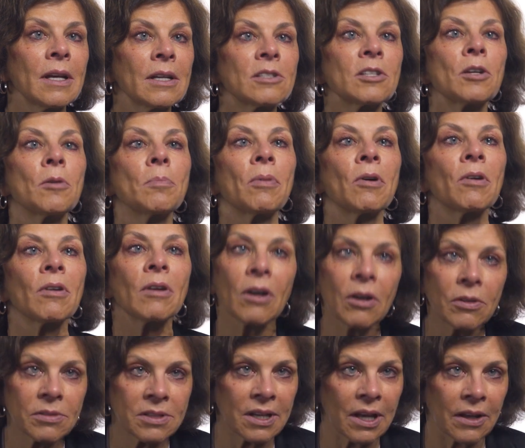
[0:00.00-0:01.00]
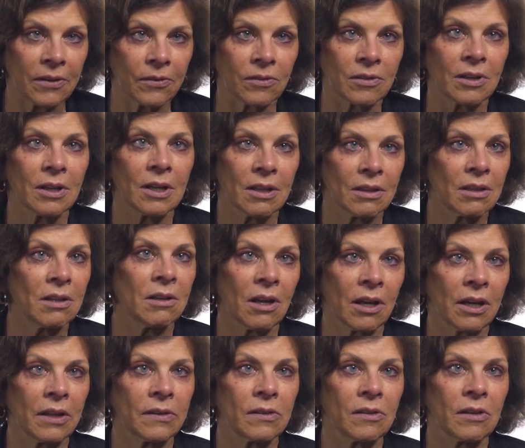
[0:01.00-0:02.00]
to protest the
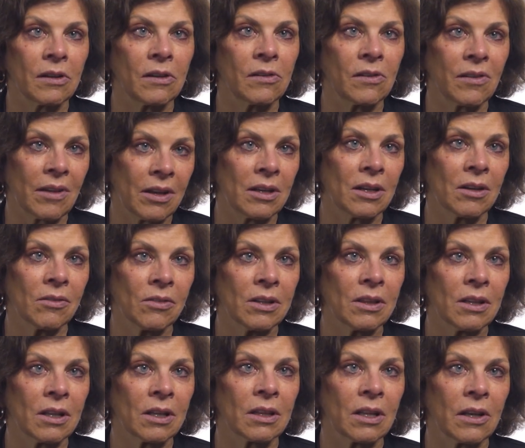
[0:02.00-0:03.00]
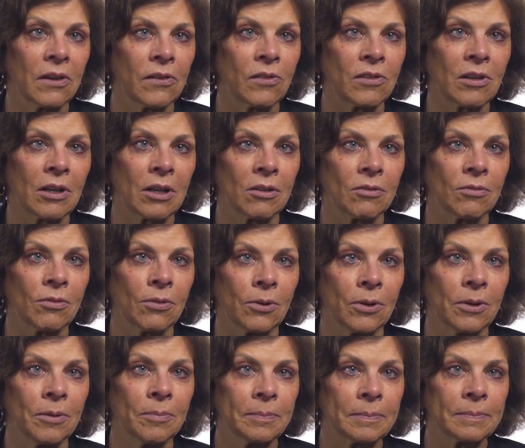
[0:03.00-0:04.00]
Nazis and everything they stand
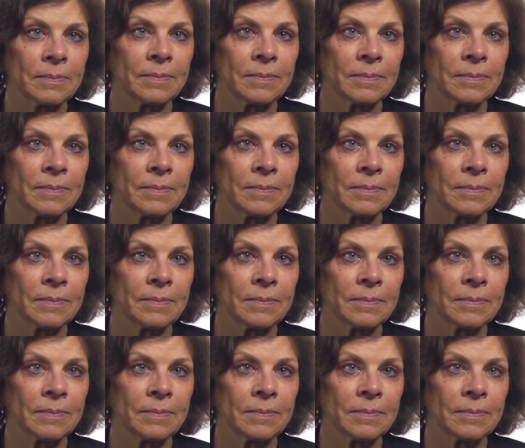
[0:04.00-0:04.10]
for.